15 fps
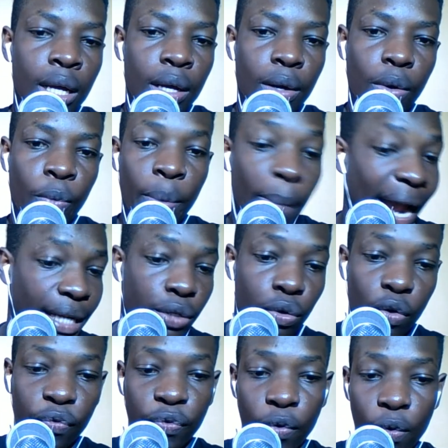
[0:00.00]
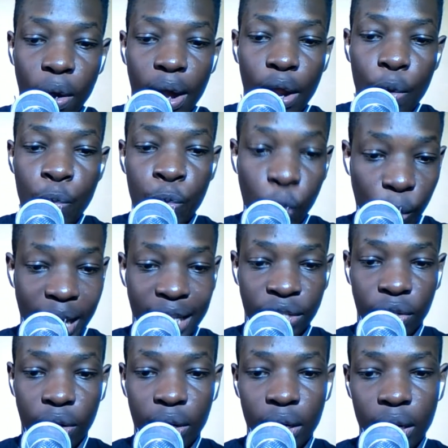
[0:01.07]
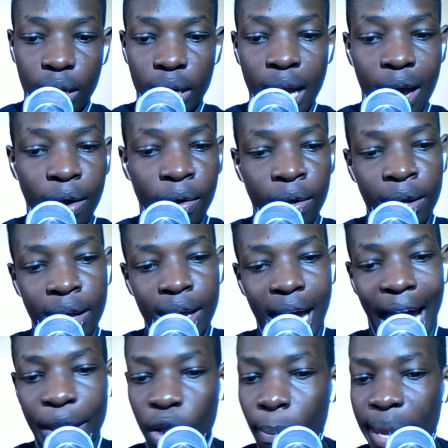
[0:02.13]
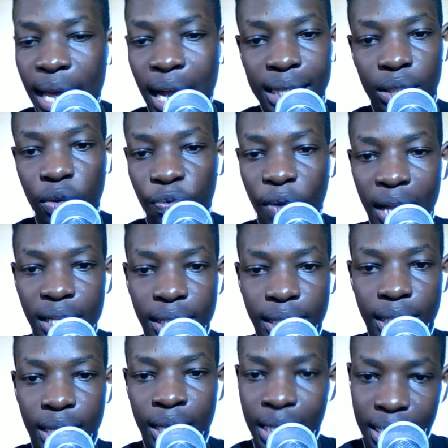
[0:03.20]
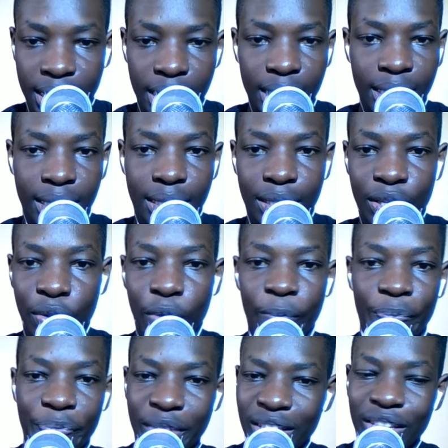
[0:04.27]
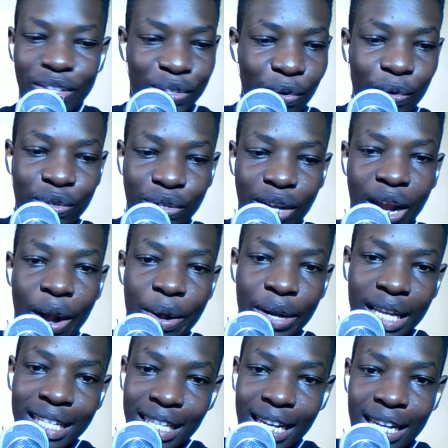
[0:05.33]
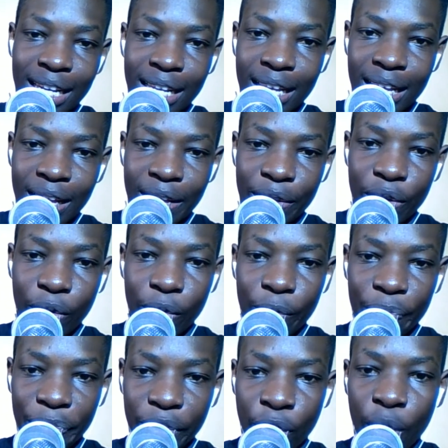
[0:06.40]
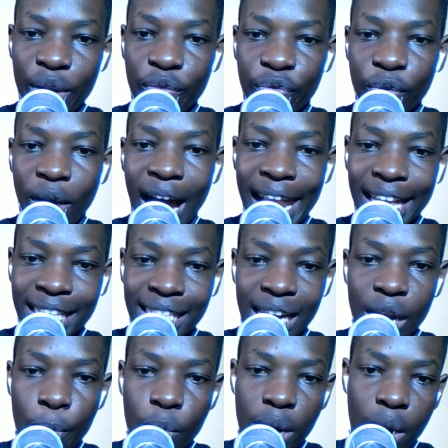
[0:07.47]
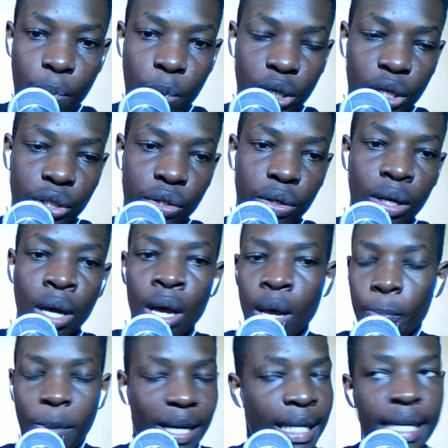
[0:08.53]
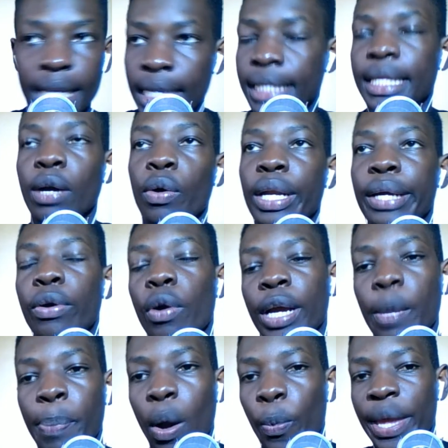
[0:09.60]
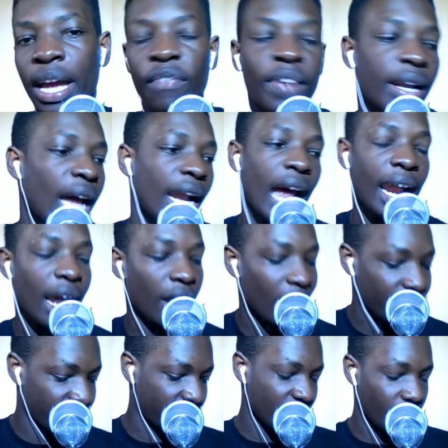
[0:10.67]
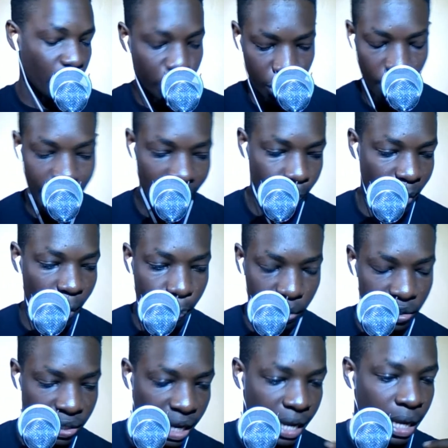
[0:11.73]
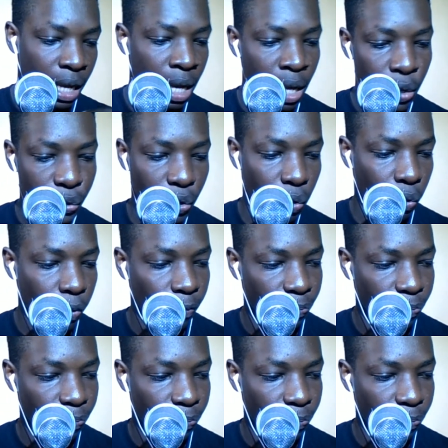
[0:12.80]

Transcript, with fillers: we might go for Runarsson. Now, I know many Arsenal fans, this is, you know, this is so scary, isn't it? You know, going for Alexander Bruno Runarsson. But he is the only goalkeeper we have, and, and, and I've seen so many people say, you know,